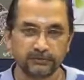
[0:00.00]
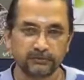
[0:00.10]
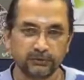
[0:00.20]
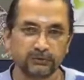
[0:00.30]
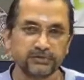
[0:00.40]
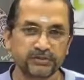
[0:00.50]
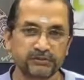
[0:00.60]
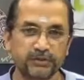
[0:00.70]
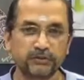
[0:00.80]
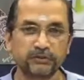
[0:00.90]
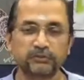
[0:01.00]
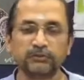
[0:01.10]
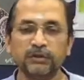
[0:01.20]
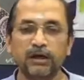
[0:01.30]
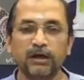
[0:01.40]
Those things you can do.
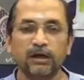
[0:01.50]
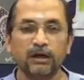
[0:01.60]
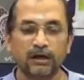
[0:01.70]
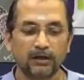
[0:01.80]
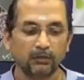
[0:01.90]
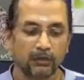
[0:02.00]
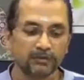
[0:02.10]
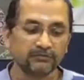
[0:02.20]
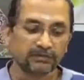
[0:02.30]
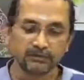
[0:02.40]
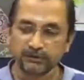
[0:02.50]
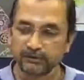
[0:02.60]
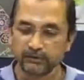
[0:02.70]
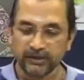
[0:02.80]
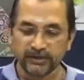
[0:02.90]
What we will
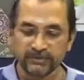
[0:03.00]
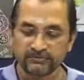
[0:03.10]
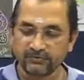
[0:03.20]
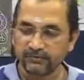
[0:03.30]
do is we